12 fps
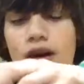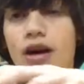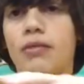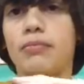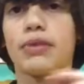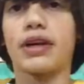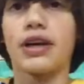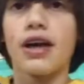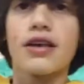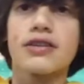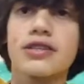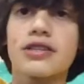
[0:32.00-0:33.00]
um,
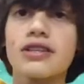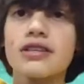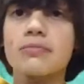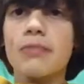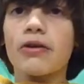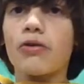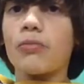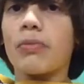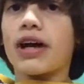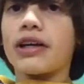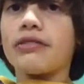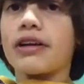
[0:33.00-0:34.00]
because this is my old
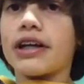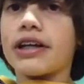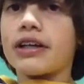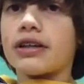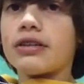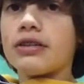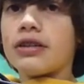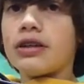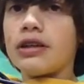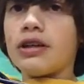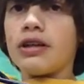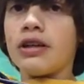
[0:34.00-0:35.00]
body right here.
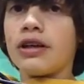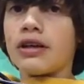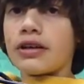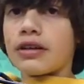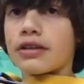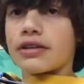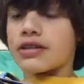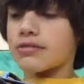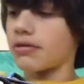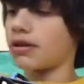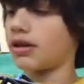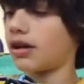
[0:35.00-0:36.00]
This
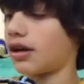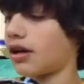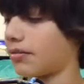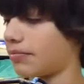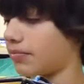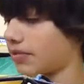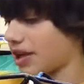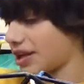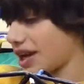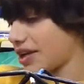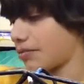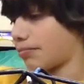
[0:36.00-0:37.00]
one, um, that
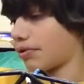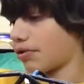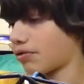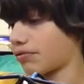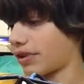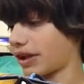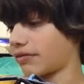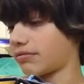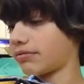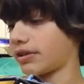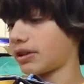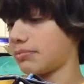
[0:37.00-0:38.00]
kind of broke like
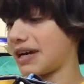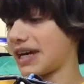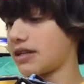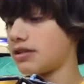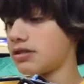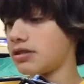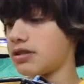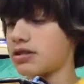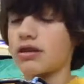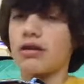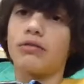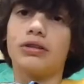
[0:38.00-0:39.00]
really bad.
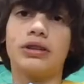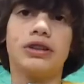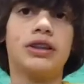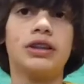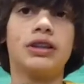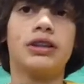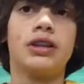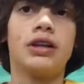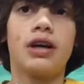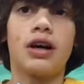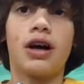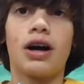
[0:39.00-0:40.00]
So,
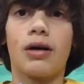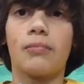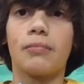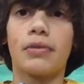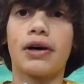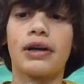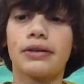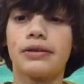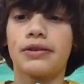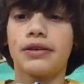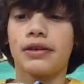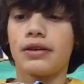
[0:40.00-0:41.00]
um, but
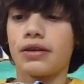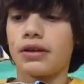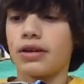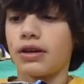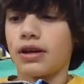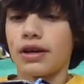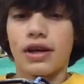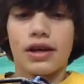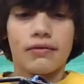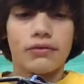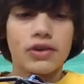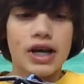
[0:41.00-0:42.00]

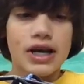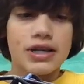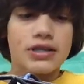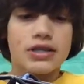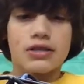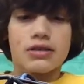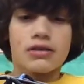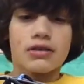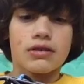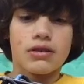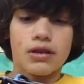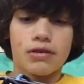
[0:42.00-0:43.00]
if you guys
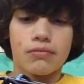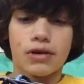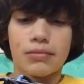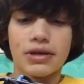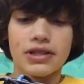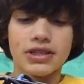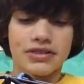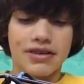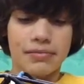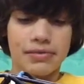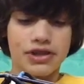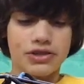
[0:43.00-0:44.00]
were on my
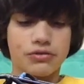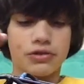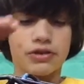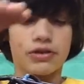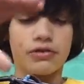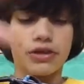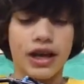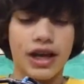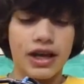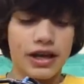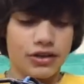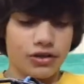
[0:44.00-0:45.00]
Instagram page, you would have known
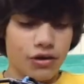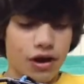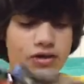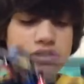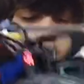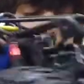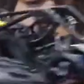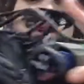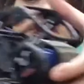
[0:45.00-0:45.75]
that, and you also would